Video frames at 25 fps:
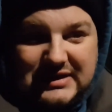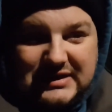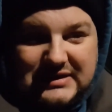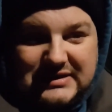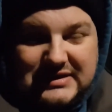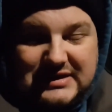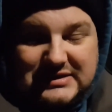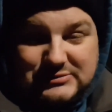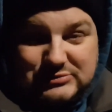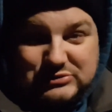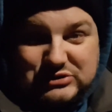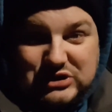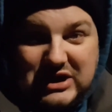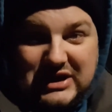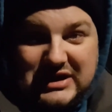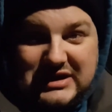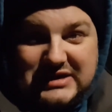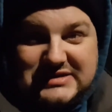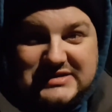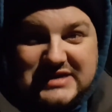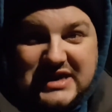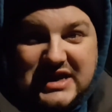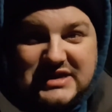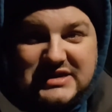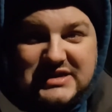get some
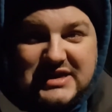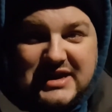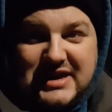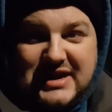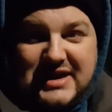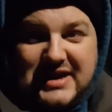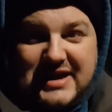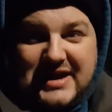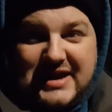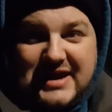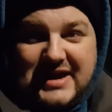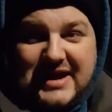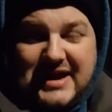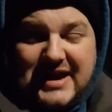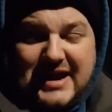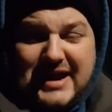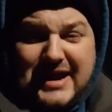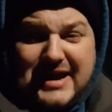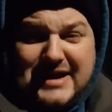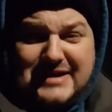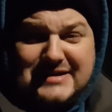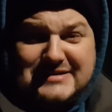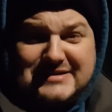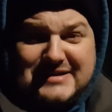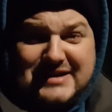cycling done,
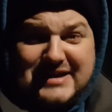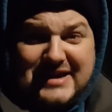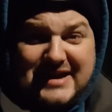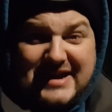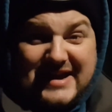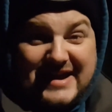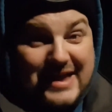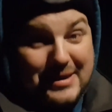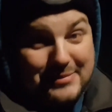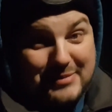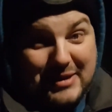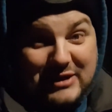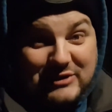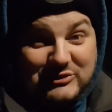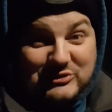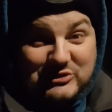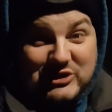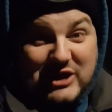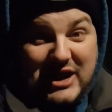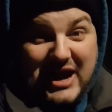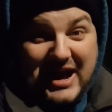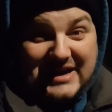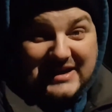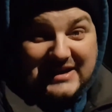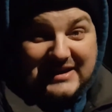and get back on
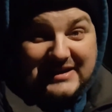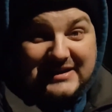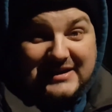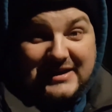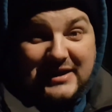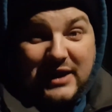track.